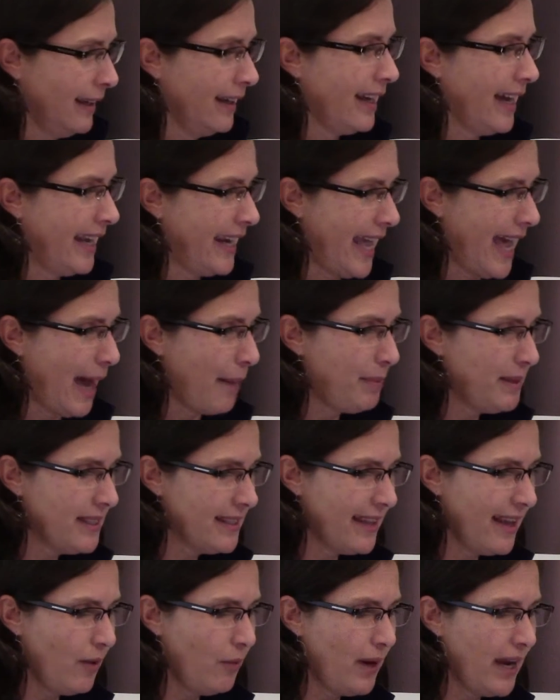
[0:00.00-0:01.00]
Kind of
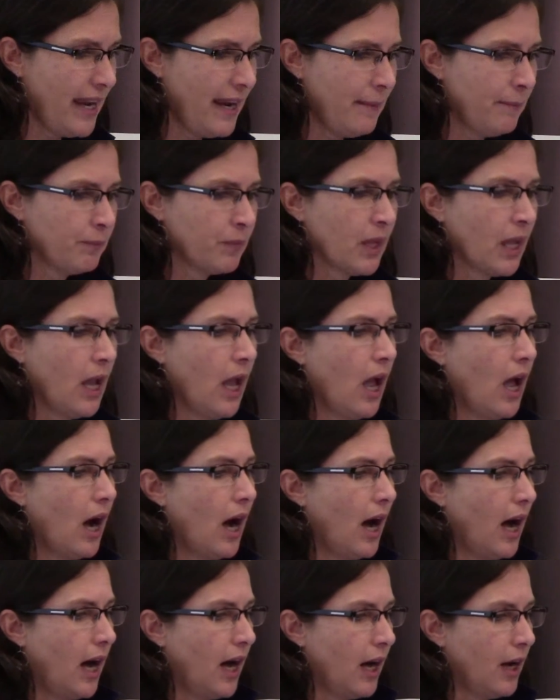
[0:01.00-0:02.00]
happens that way.
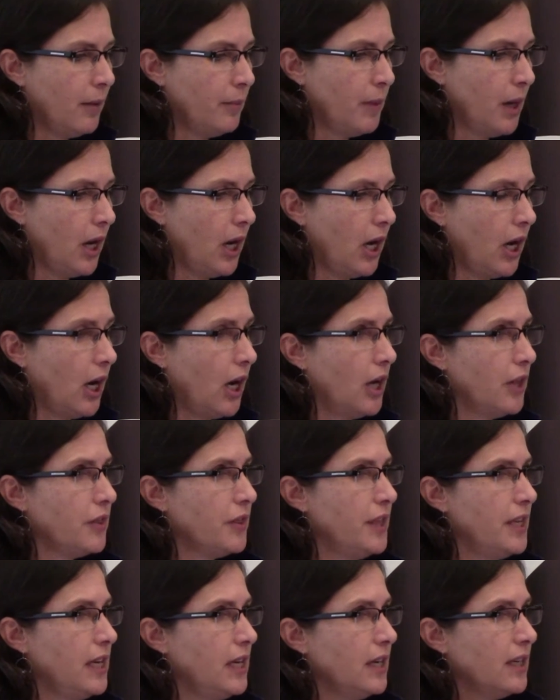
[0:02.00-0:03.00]
Some
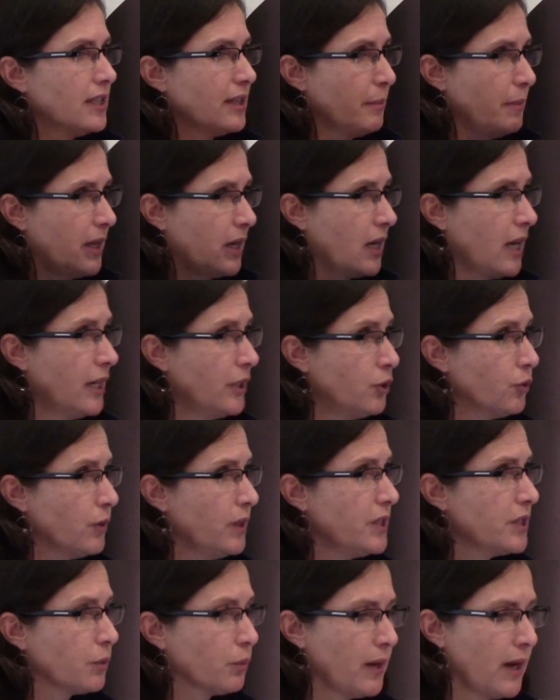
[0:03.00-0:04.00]
of the
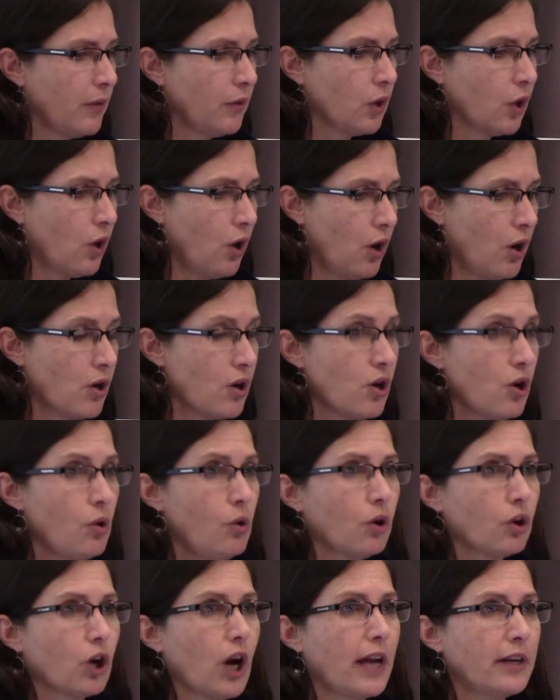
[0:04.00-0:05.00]
countries around the
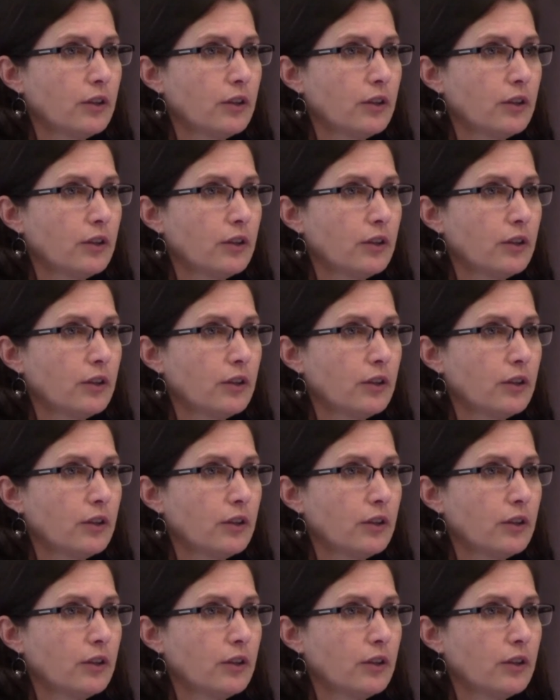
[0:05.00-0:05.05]
Congo are